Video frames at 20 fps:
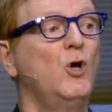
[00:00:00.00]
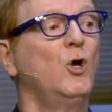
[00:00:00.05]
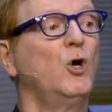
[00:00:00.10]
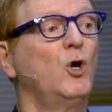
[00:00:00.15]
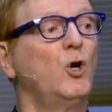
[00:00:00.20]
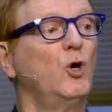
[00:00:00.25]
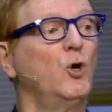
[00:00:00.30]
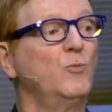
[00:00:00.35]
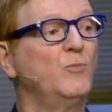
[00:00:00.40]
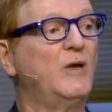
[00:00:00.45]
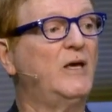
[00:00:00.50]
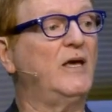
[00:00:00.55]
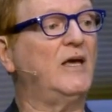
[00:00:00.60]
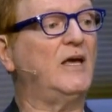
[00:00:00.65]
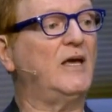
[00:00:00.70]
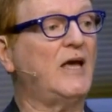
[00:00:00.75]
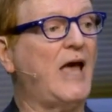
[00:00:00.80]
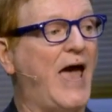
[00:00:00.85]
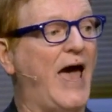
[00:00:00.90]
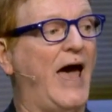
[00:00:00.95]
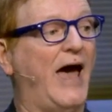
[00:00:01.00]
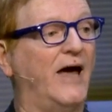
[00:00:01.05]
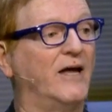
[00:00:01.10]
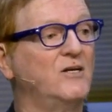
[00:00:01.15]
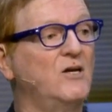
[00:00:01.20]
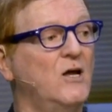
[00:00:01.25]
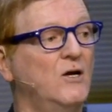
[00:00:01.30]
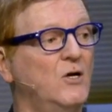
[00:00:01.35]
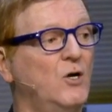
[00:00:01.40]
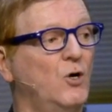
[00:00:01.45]
whom he had
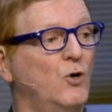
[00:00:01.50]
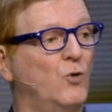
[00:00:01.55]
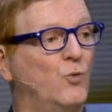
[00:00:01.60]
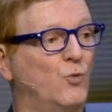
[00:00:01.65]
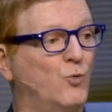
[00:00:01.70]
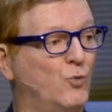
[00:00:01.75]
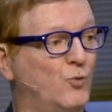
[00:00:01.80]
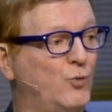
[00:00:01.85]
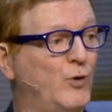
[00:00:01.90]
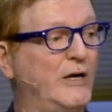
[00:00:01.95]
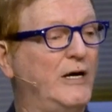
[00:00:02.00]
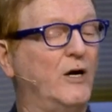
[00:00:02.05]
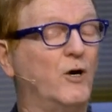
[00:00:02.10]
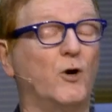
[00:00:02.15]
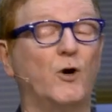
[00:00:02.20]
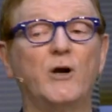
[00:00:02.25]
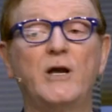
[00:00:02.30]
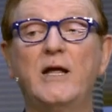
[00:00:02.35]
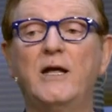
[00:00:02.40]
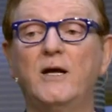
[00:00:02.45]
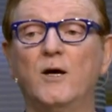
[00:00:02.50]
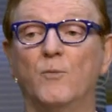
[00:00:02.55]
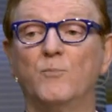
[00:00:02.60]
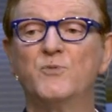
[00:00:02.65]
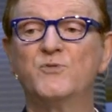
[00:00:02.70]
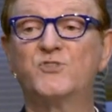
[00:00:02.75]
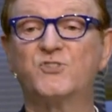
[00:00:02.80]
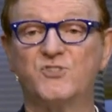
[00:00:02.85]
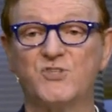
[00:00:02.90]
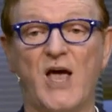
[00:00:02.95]
reared
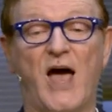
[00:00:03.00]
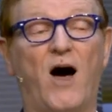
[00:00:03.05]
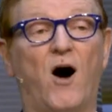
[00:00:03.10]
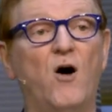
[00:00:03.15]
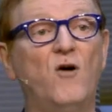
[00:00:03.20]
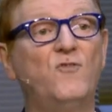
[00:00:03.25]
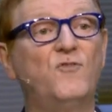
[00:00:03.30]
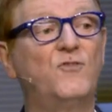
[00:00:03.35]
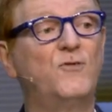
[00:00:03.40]
himself,